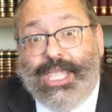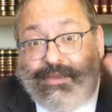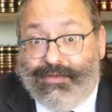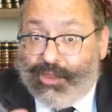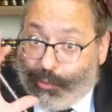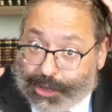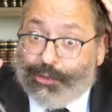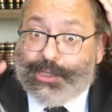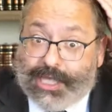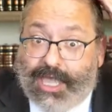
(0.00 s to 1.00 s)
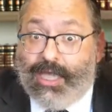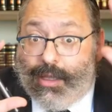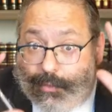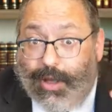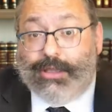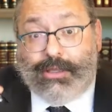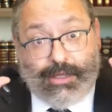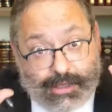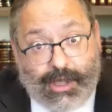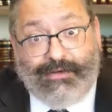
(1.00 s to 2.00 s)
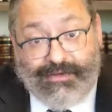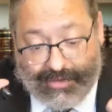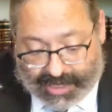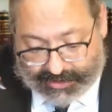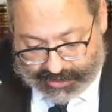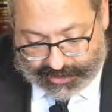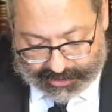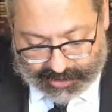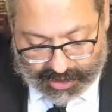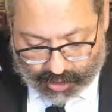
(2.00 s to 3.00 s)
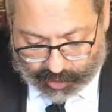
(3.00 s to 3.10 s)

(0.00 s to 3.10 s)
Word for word: even though we do say bottle covered hatera,